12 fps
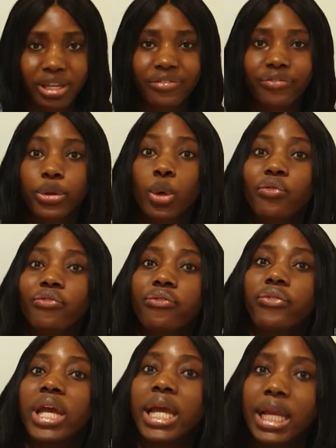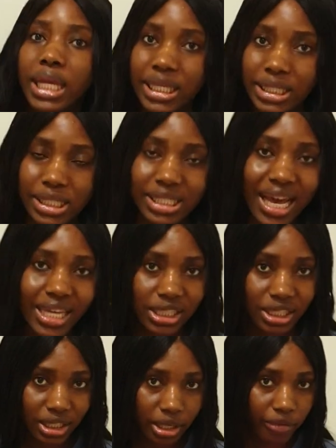If you feel it is
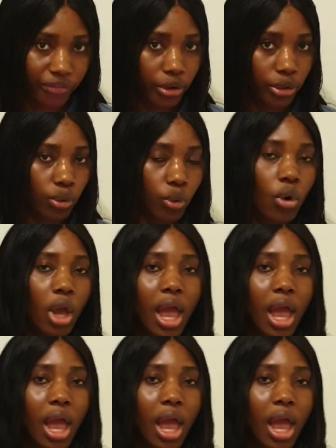hygienic for you